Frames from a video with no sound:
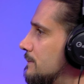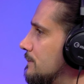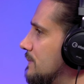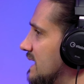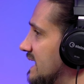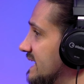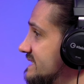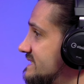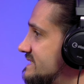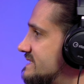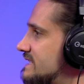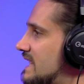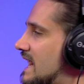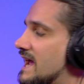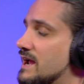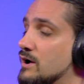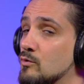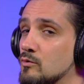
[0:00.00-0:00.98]
But
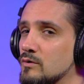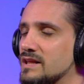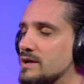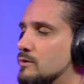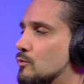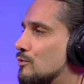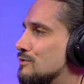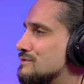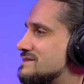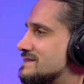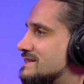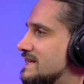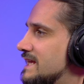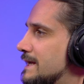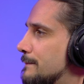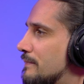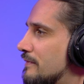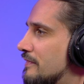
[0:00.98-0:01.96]
I only want to
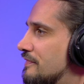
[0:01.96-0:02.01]
keep